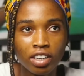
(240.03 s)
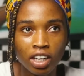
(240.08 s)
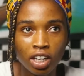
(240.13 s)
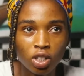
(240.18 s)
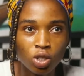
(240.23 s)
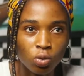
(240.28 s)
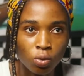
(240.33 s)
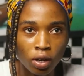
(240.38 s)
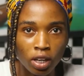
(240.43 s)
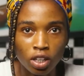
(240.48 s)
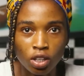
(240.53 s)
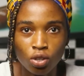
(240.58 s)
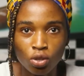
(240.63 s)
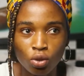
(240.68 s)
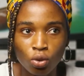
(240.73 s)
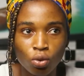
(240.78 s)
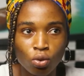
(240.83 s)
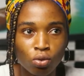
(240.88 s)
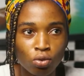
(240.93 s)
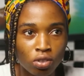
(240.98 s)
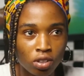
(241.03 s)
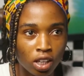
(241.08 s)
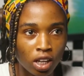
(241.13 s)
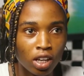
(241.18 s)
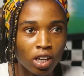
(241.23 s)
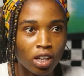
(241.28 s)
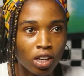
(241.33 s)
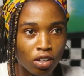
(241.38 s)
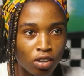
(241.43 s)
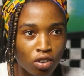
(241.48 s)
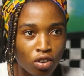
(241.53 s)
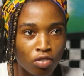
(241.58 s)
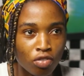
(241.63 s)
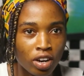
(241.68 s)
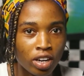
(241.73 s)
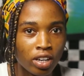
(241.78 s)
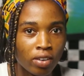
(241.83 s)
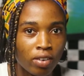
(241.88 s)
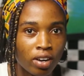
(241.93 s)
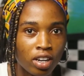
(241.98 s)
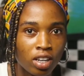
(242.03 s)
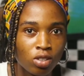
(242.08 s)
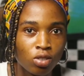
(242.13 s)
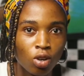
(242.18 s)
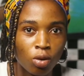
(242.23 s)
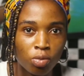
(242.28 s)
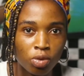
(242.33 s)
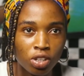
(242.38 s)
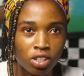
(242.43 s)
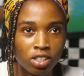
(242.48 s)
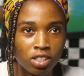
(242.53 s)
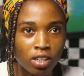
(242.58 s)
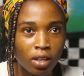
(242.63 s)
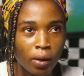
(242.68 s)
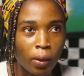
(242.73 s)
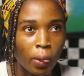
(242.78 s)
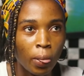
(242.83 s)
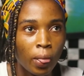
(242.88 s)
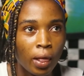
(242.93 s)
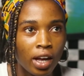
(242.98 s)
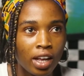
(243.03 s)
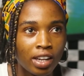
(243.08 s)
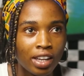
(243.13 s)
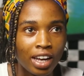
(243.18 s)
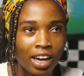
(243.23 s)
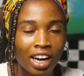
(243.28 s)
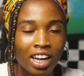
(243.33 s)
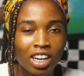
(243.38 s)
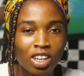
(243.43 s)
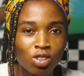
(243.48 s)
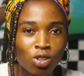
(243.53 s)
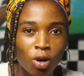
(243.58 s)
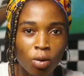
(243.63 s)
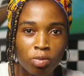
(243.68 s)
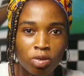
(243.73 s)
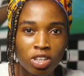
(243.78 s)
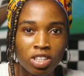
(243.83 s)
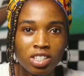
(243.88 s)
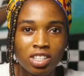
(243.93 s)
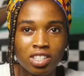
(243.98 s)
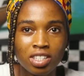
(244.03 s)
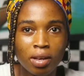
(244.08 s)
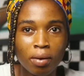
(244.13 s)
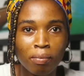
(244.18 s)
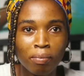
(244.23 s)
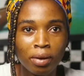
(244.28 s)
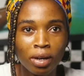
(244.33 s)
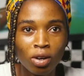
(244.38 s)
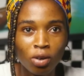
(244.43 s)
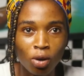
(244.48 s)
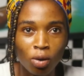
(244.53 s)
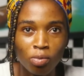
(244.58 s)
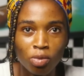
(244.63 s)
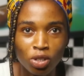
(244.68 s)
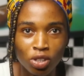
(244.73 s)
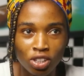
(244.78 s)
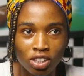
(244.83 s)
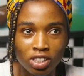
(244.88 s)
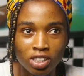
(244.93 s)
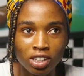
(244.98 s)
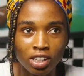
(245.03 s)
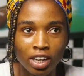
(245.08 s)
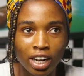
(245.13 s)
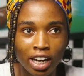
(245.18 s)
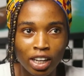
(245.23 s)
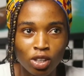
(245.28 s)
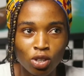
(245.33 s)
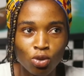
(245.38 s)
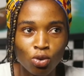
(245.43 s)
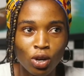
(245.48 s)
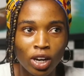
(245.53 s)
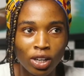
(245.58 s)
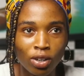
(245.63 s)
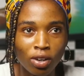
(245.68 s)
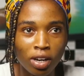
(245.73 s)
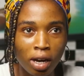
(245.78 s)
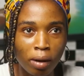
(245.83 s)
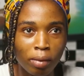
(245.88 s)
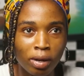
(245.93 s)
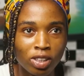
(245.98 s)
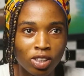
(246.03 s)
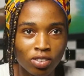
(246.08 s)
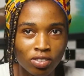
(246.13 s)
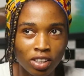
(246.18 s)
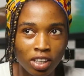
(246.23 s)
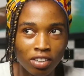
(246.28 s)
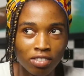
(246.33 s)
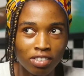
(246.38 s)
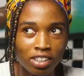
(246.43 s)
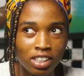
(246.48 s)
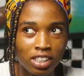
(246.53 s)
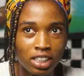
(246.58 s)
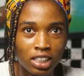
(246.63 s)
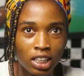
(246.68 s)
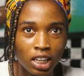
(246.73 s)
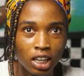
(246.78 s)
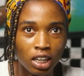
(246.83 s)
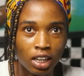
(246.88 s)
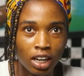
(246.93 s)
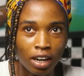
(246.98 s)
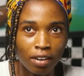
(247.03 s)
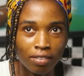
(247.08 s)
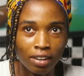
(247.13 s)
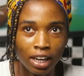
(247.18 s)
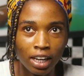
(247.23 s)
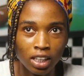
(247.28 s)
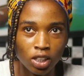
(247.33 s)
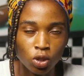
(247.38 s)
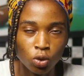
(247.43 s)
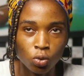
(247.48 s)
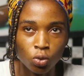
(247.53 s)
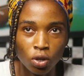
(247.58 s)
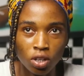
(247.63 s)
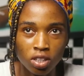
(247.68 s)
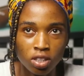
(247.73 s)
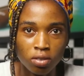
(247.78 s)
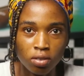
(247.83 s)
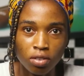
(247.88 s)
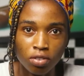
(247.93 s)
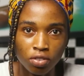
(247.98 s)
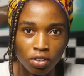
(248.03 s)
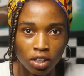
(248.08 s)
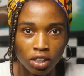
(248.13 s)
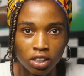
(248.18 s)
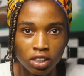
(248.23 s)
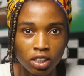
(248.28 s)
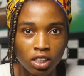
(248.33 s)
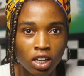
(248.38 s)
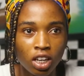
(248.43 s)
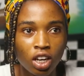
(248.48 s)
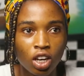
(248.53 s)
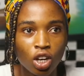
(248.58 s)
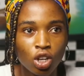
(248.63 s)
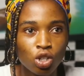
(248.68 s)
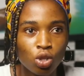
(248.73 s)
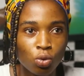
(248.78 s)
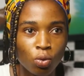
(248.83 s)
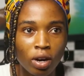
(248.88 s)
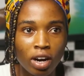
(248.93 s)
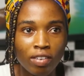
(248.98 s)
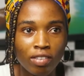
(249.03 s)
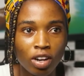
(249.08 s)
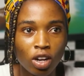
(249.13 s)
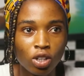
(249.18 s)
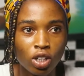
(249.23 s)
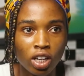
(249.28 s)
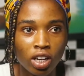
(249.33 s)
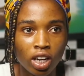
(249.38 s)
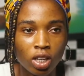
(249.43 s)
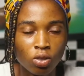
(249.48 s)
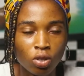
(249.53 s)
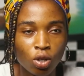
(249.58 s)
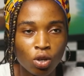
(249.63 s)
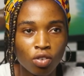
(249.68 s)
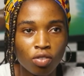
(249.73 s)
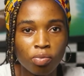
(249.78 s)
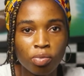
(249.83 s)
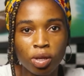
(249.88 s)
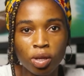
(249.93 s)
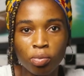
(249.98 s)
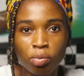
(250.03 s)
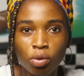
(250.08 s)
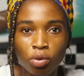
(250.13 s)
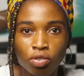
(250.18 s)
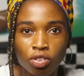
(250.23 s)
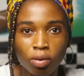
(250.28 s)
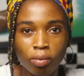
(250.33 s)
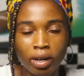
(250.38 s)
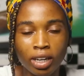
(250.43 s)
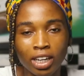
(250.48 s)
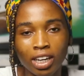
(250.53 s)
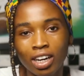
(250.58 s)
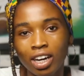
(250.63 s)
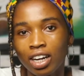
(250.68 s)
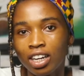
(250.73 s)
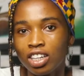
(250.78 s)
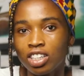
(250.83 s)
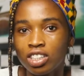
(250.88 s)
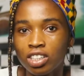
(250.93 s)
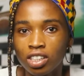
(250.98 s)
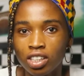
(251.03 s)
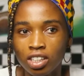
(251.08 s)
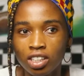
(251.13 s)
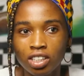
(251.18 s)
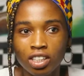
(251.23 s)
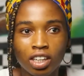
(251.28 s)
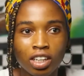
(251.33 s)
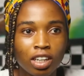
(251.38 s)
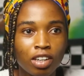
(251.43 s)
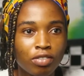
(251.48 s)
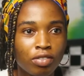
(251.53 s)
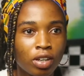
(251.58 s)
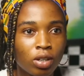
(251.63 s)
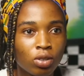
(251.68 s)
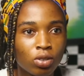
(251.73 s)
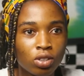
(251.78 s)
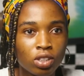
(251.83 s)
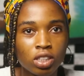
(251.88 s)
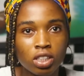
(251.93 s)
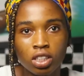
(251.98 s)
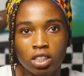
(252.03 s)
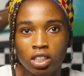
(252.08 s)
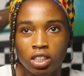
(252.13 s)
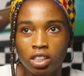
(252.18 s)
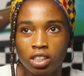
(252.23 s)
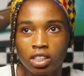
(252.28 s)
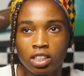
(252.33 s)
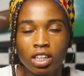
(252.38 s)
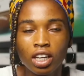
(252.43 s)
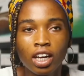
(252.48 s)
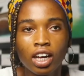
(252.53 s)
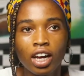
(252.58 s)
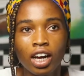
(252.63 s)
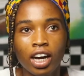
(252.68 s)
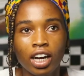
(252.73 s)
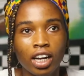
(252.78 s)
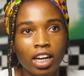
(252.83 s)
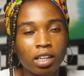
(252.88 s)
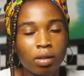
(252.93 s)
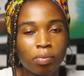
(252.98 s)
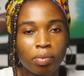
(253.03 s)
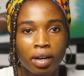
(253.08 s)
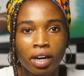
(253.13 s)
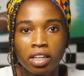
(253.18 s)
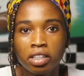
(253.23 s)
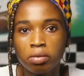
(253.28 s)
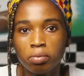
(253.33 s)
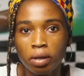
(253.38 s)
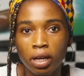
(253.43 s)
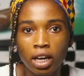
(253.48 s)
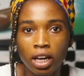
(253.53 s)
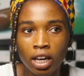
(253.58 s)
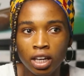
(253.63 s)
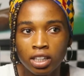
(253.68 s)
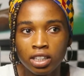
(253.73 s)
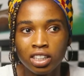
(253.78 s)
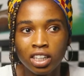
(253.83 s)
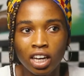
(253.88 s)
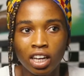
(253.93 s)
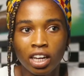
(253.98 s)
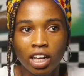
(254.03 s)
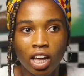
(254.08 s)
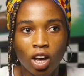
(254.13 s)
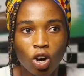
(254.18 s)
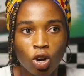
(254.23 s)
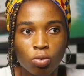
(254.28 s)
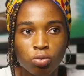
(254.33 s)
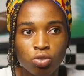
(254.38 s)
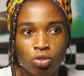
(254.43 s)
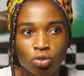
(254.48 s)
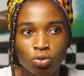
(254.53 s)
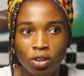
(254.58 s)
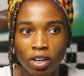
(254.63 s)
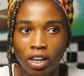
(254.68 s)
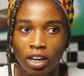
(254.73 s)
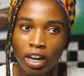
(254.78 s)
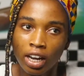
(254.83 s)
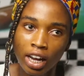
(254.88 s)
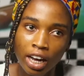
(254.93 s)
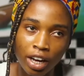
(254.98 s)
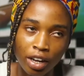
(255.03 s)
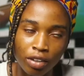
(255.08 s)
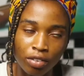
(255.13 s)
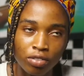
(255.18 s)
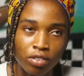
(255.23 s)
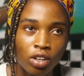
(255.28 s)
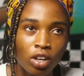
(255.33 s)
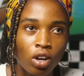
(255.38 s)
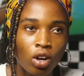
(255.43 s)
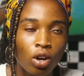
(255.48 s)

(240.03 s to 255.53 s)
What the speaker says: a network. The undergraduate community, the college community is a big community. Like you cannot come out of the university and have like 2 or 3 friends. You will have a network of people from other colleges, other faculties, other departments, and it helps you in life.